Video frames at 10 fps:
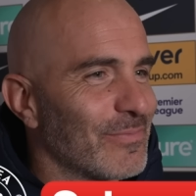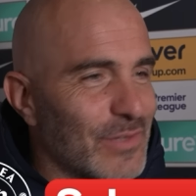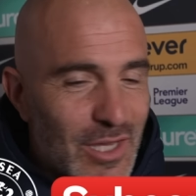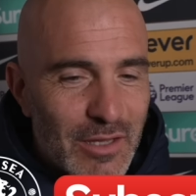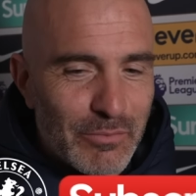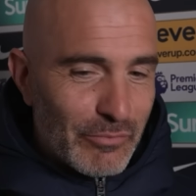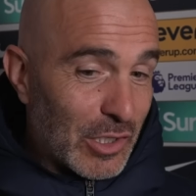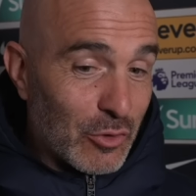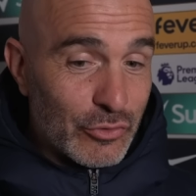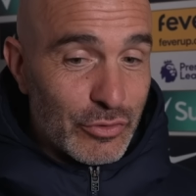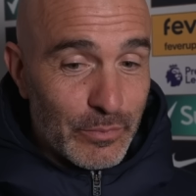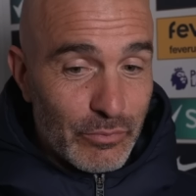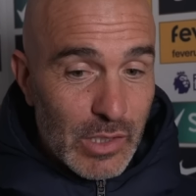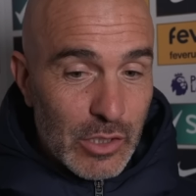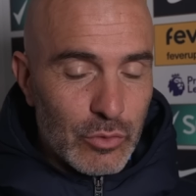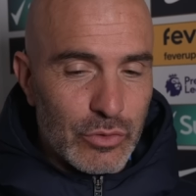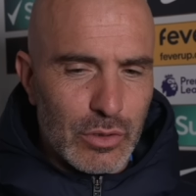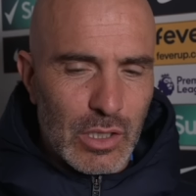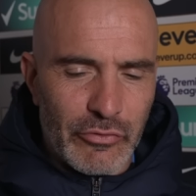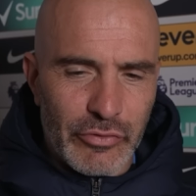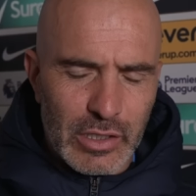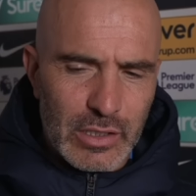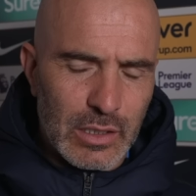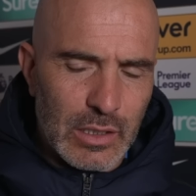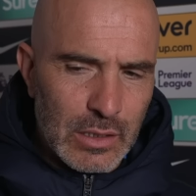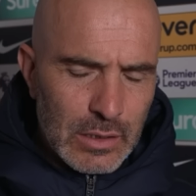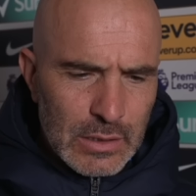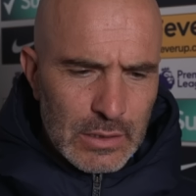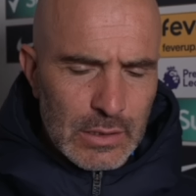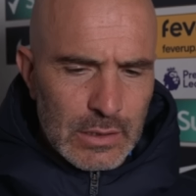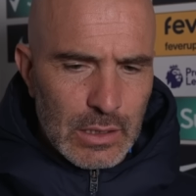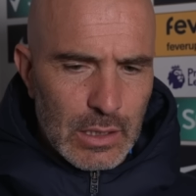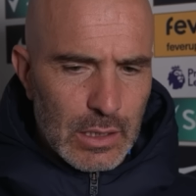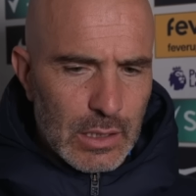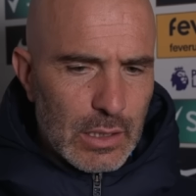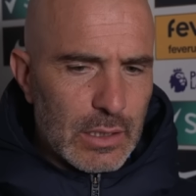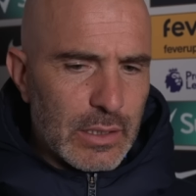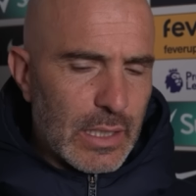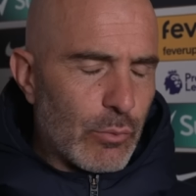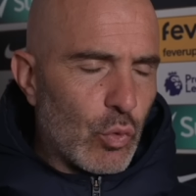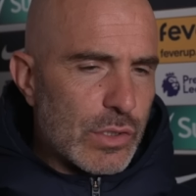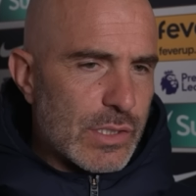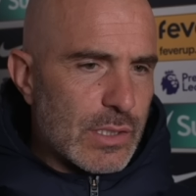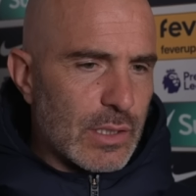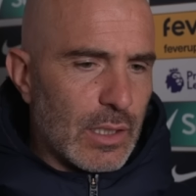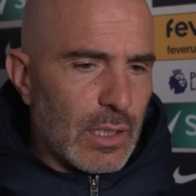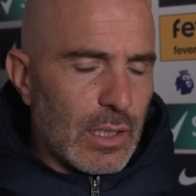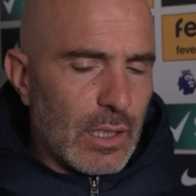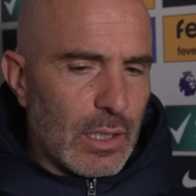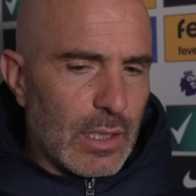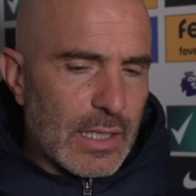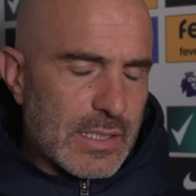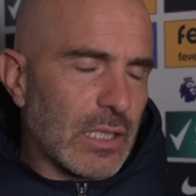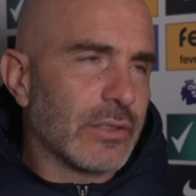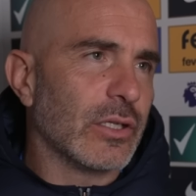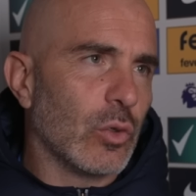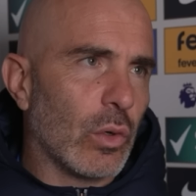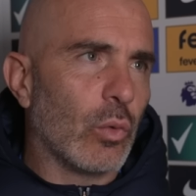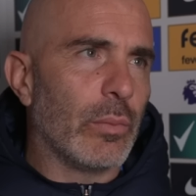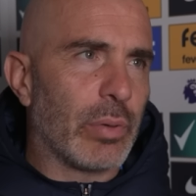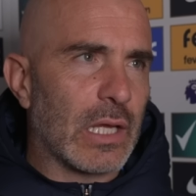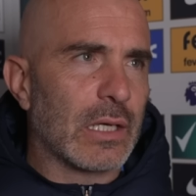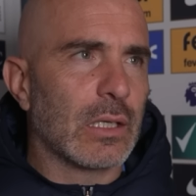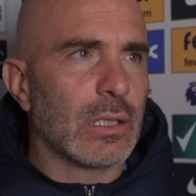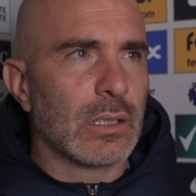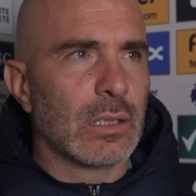Yeah, very good, very good. I think the game was exalted the way we planned.